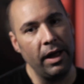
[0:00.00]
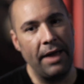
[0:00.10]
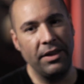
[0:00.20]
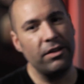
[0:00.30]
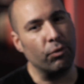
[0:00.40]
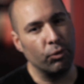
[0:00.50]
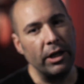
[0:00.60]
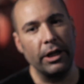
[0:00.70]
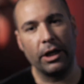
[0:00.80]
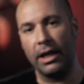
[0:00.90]
And these are
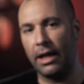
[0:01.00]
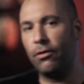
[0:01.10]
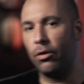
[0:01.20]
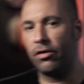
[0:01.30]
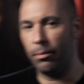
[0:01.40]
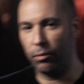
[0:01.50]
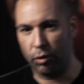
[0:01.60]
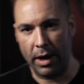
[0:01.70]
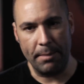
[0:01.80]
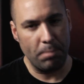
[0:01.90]
really going to give you some
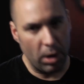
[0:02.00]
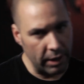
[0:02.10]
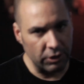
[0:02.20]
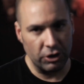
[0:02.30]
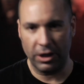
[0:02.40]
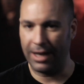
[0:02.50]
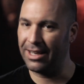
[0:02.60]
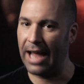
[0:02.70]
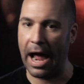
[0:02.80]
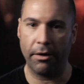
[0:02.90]
great punch
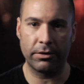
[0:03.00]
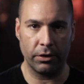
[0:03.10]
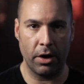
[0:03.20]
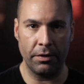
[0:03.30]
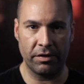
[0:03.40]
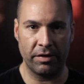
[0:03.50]
and character on the